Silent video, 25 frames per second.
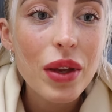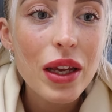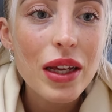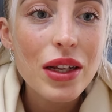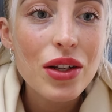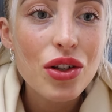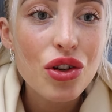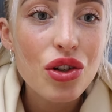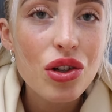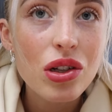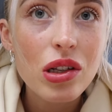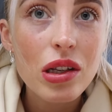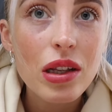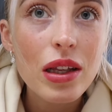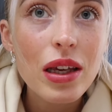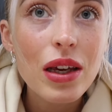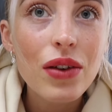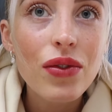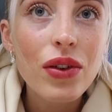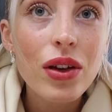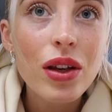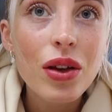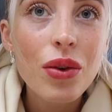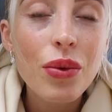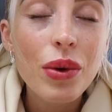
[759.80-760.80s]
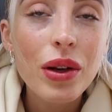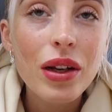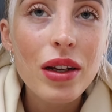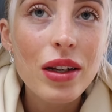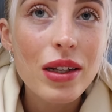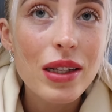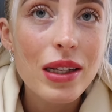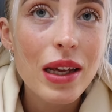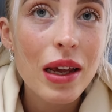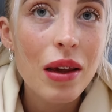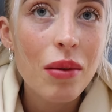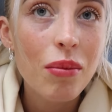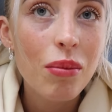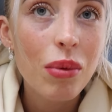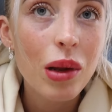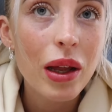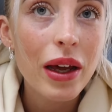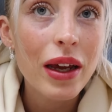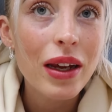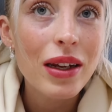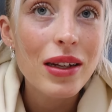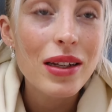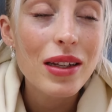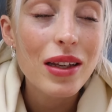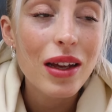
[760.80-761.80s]
it's just leaving you in the same
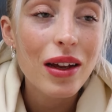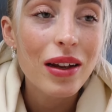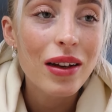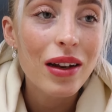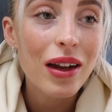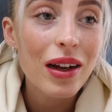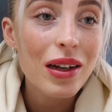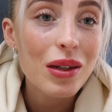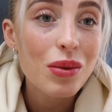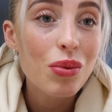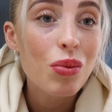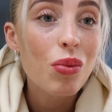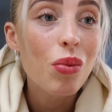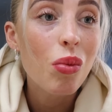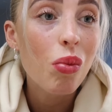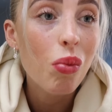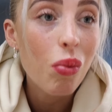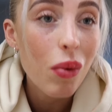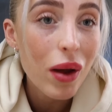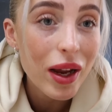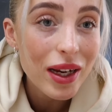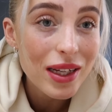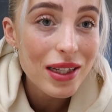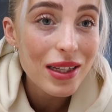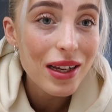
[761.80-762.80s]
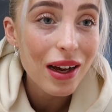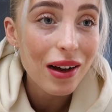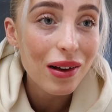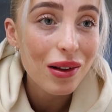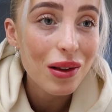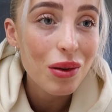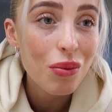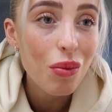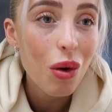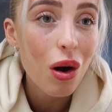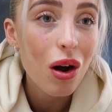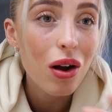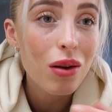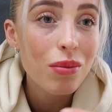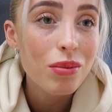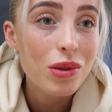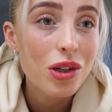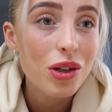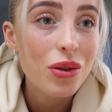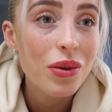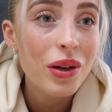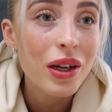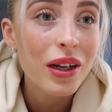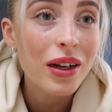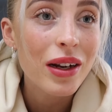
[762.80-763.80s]
place, and that's exactly what I'm
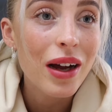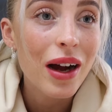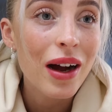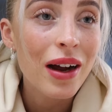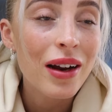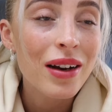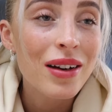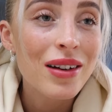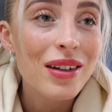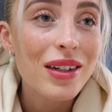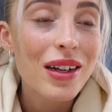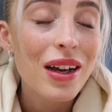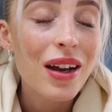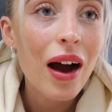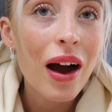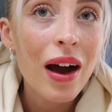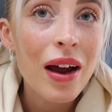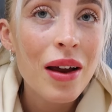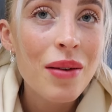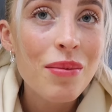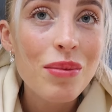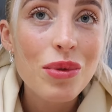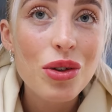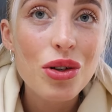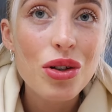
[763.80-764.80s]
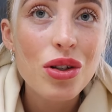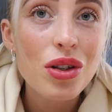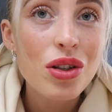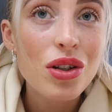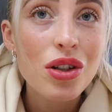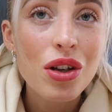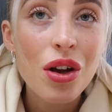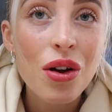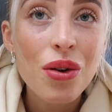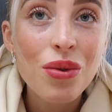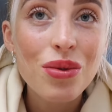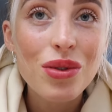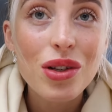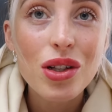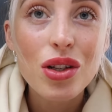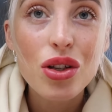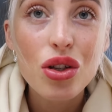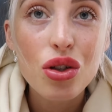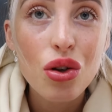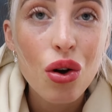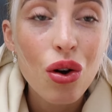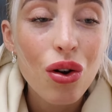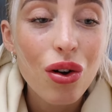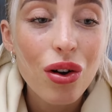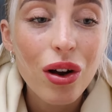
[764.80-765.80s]
doing. And I'm just so
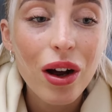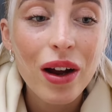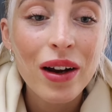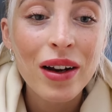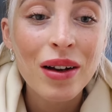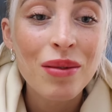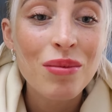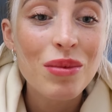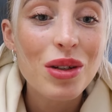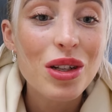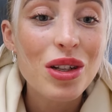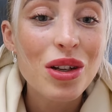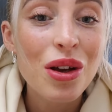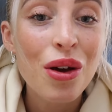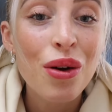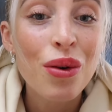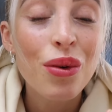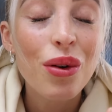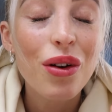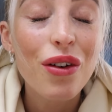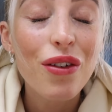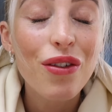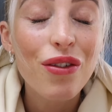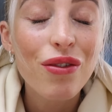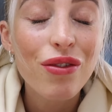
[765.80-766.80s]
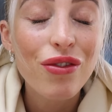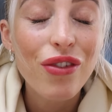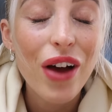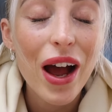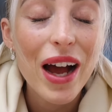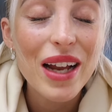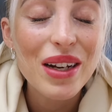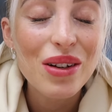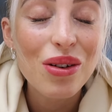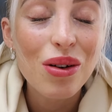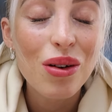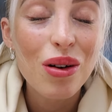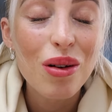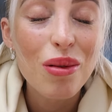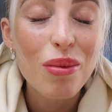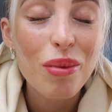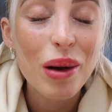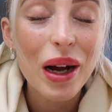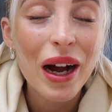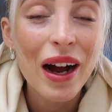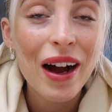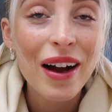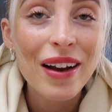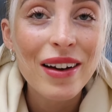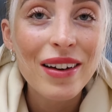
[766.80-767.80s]
stuck and I'm so fed up,
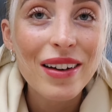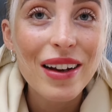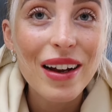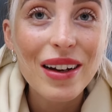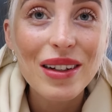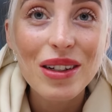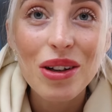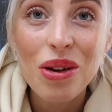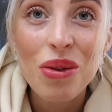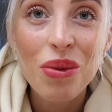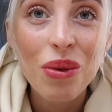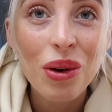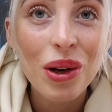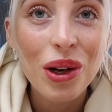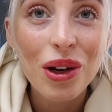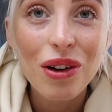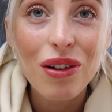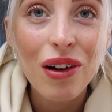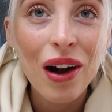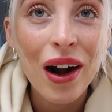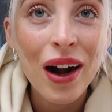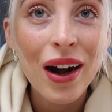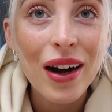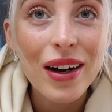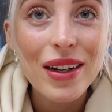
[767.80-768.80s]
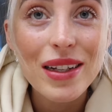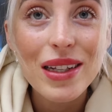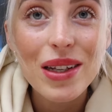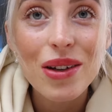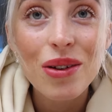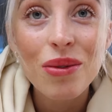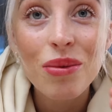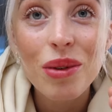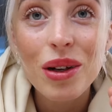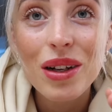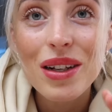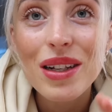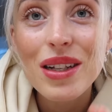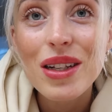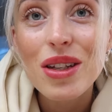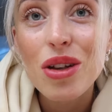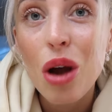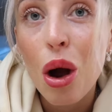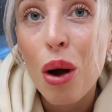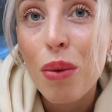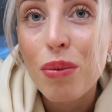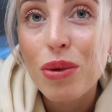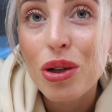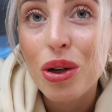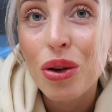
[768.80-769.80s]
and I don't want to cry, so I'm gonna
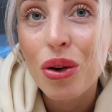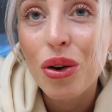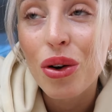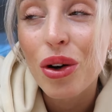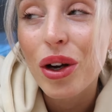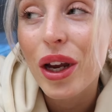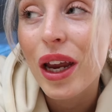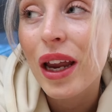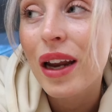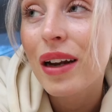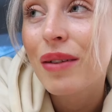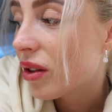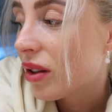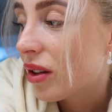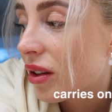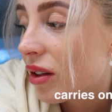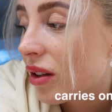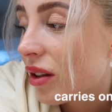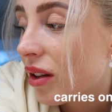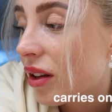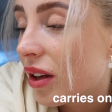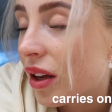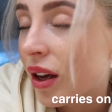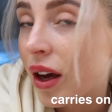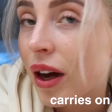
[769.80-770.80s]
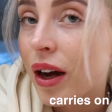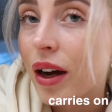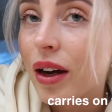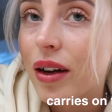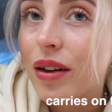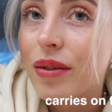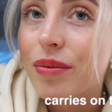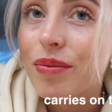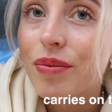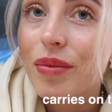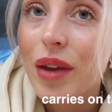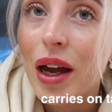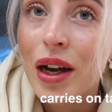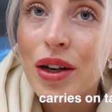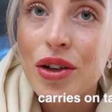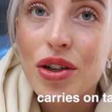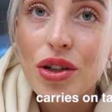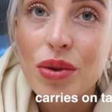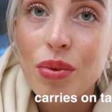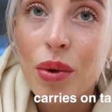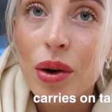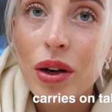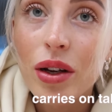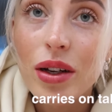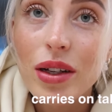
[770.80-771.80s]
stop talking. Yeah, I
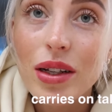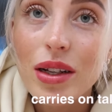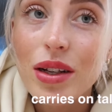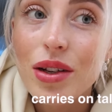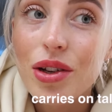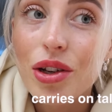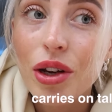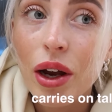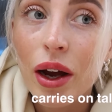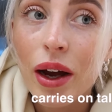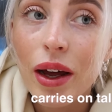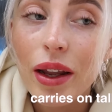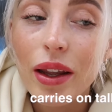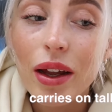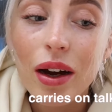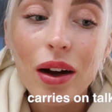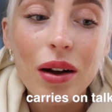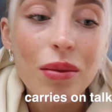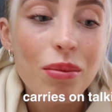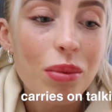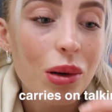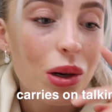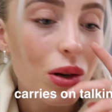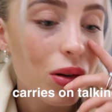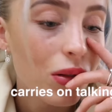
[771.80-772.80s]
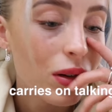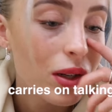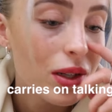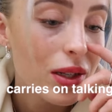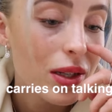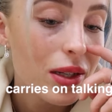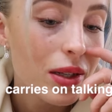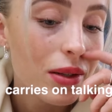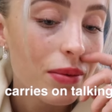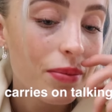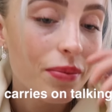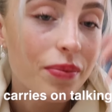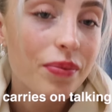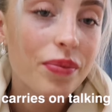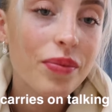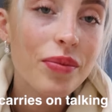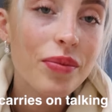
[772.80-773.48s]
just wanted to share that, because